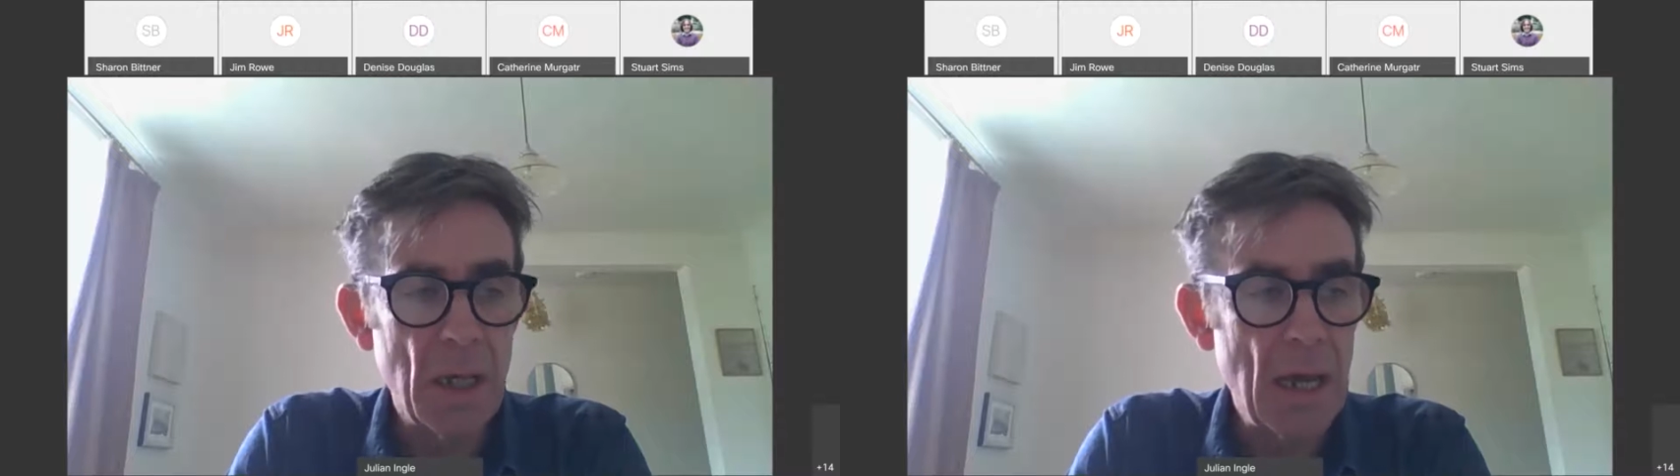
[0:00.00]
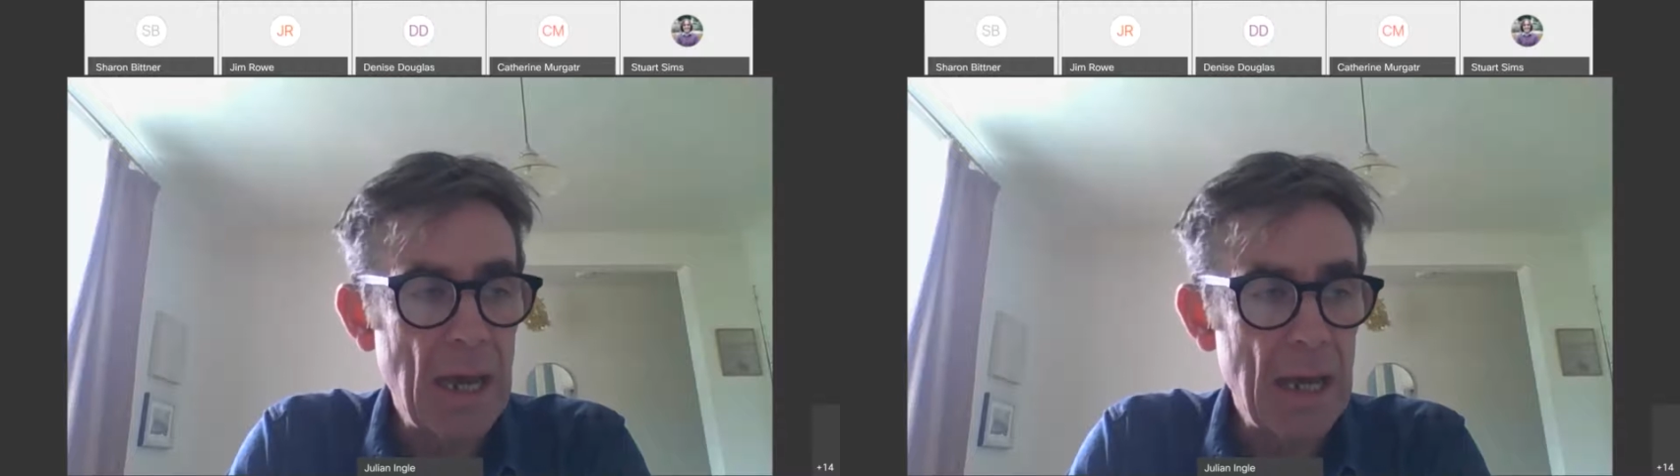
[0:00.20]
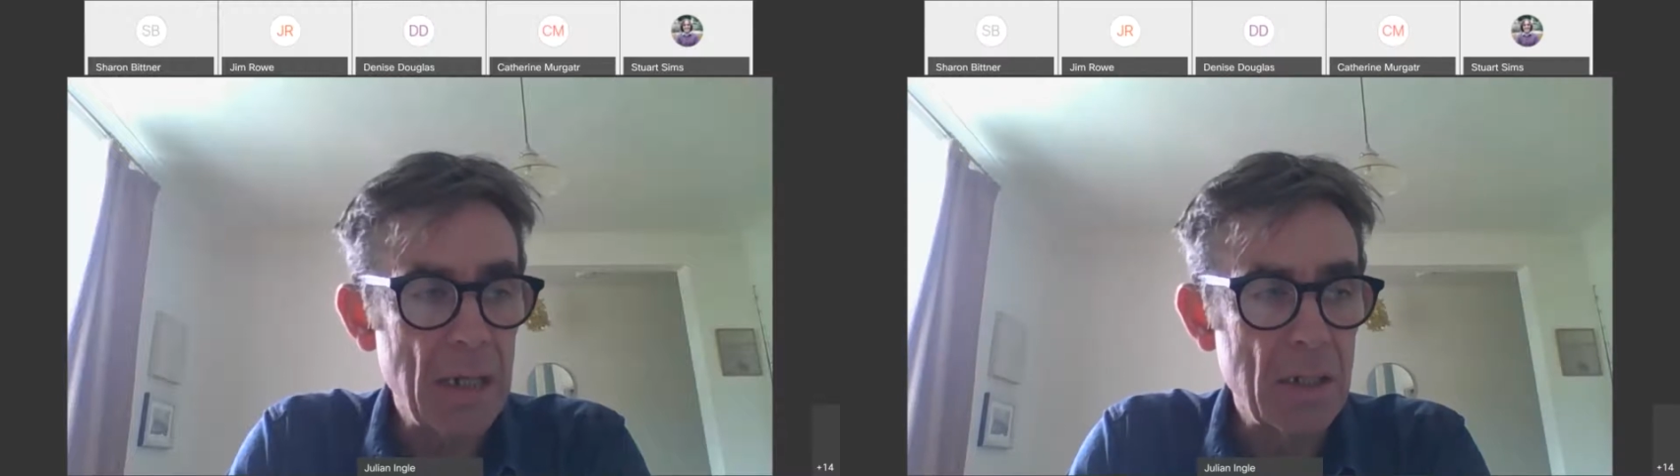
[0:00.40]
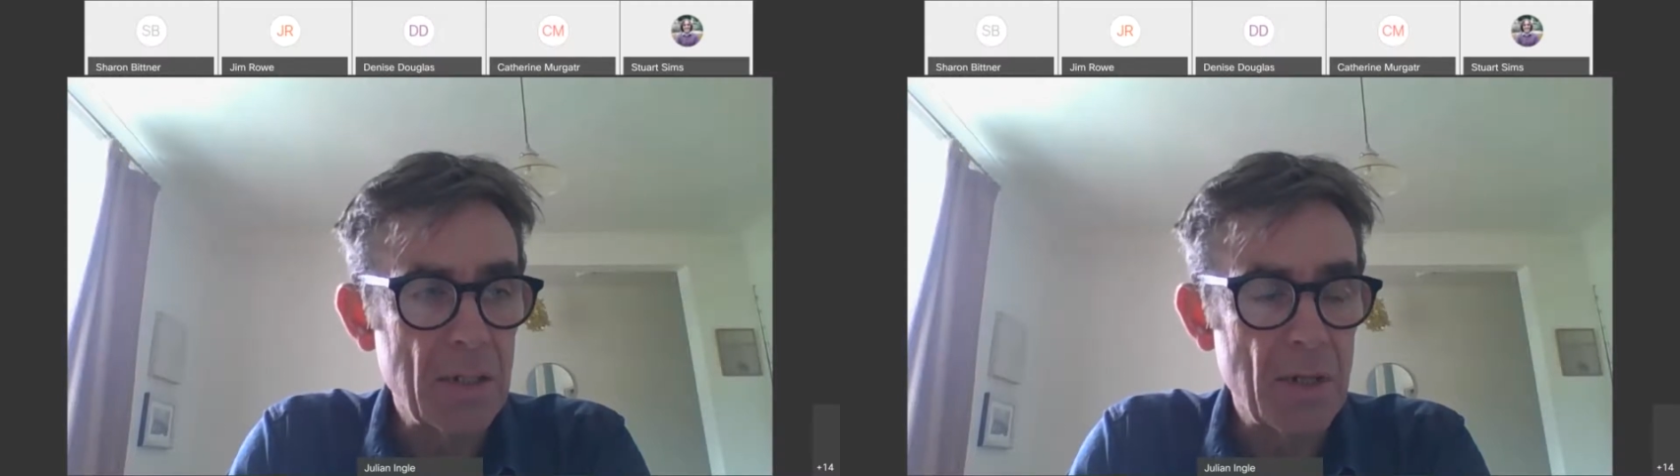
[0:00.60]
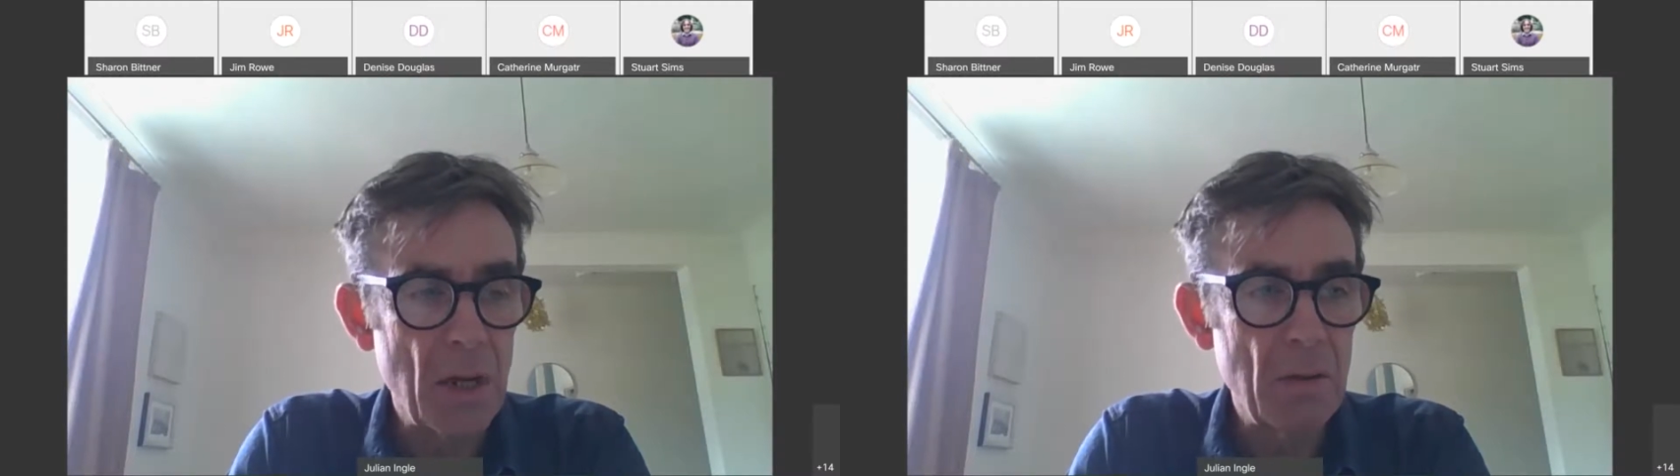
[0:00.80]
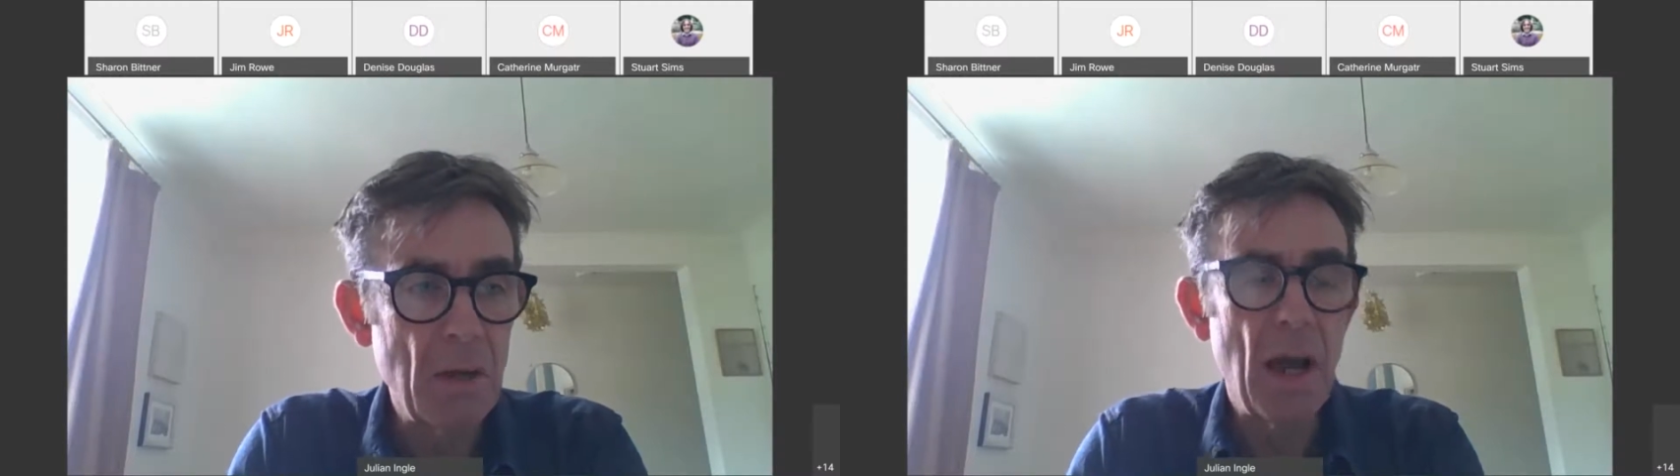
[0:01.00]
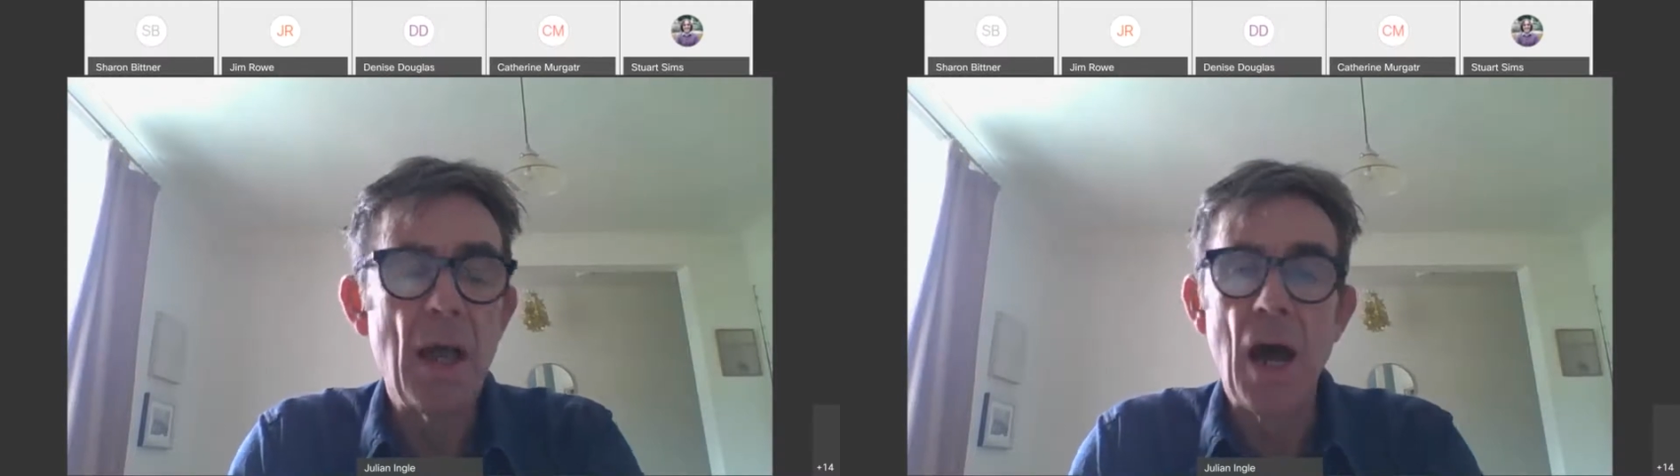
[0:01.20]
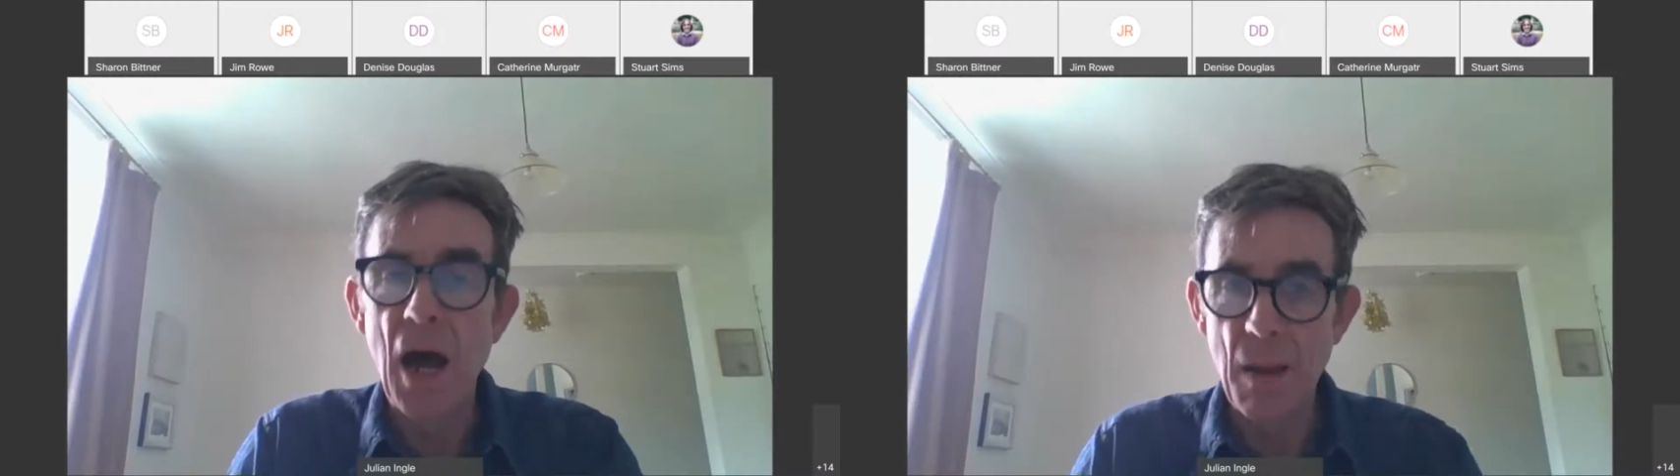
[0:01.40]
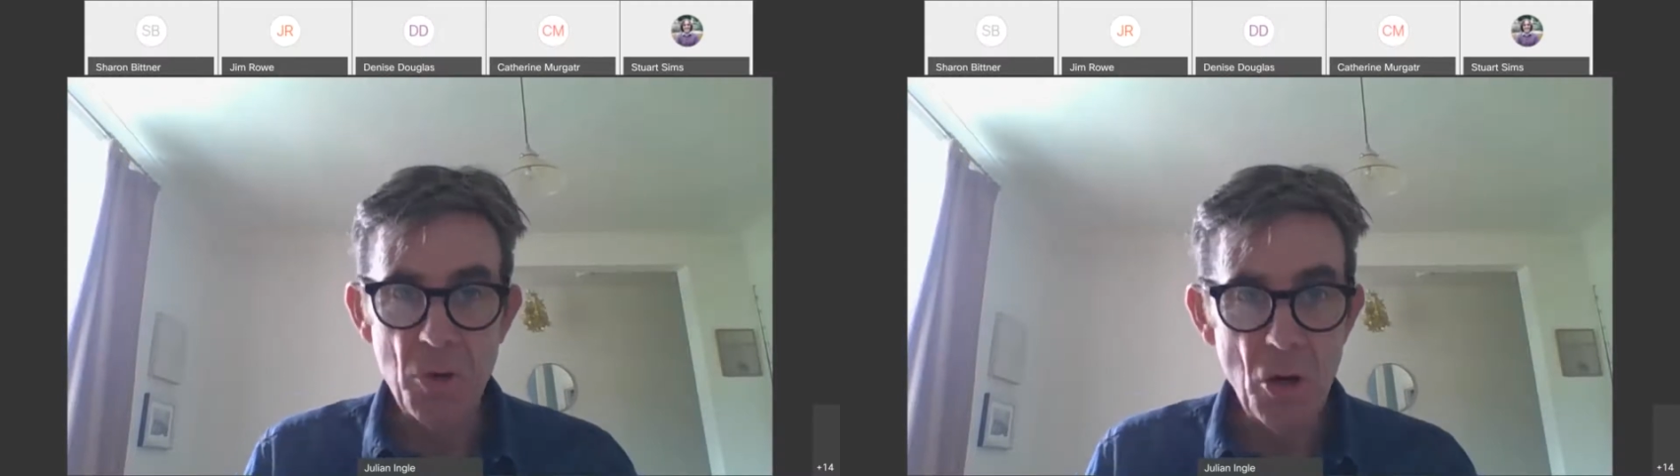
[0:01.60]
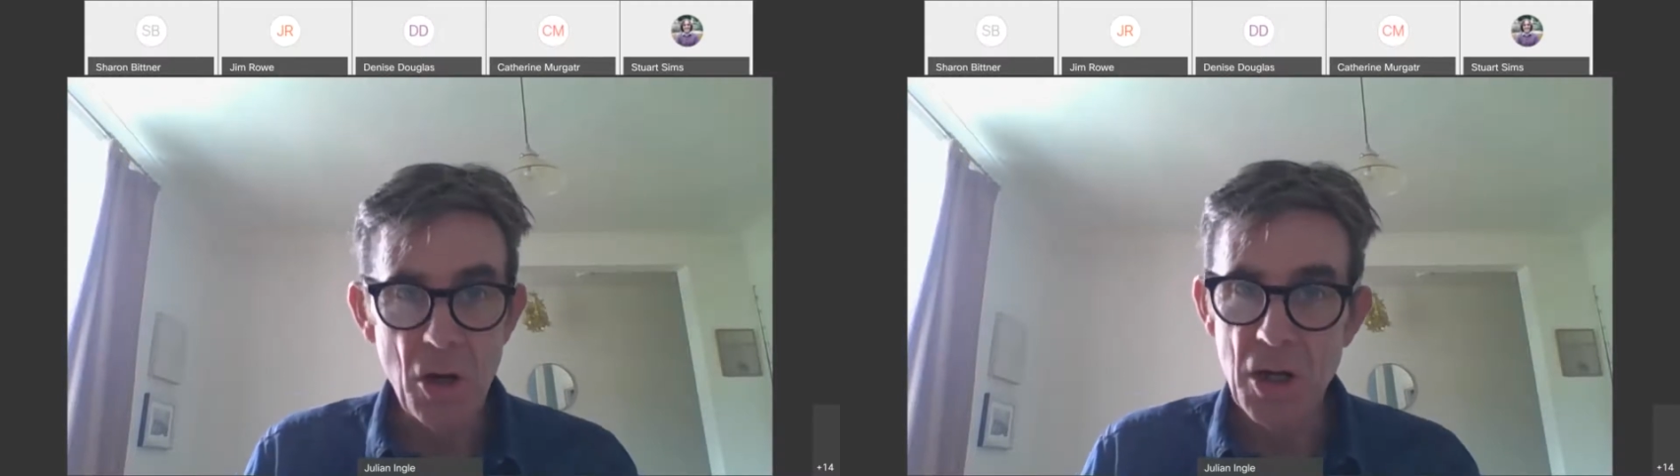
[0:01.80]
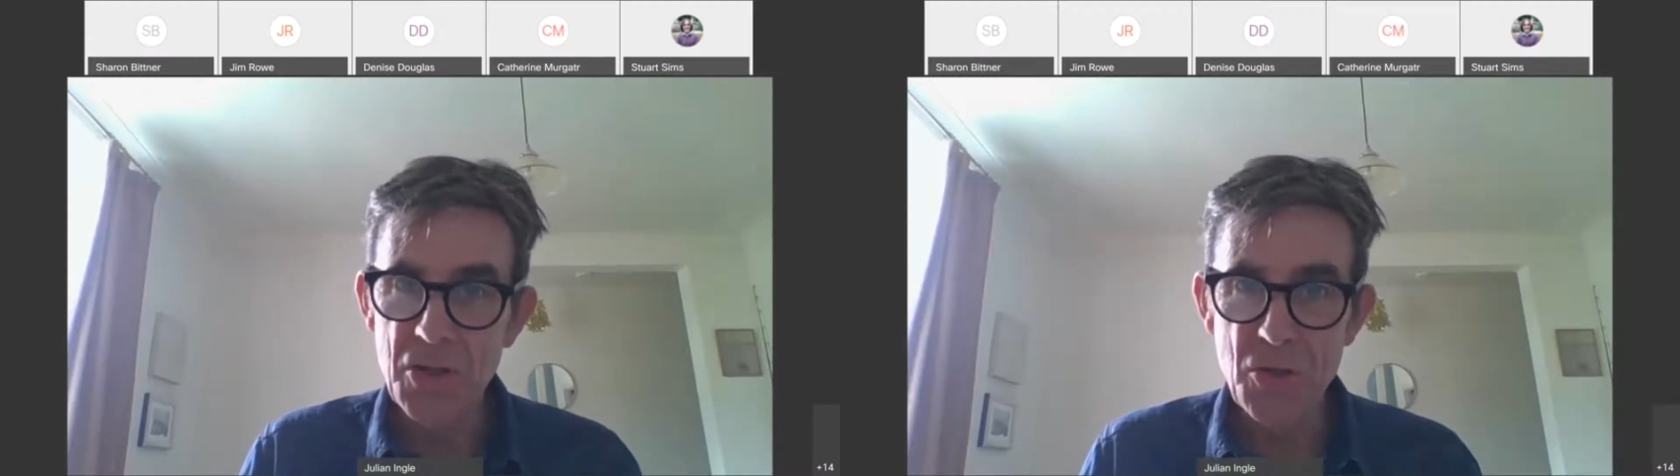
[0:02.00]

And so I'm not a